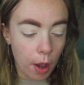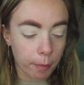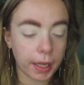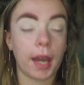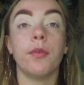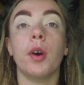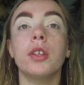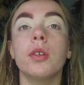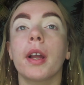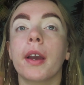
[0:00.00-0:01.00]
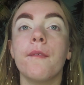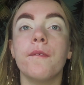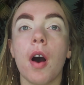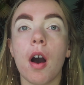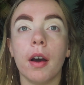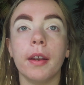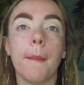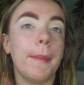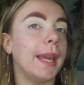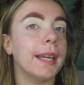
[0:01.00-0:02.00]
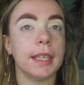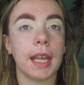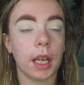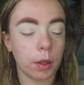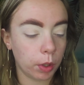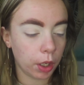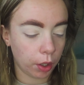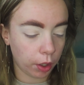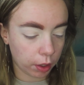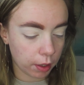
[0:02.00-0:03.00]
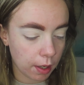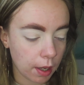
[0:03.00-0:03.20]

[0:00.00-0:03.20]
But yeah, I thought I'd do like a fun pink and yellow look,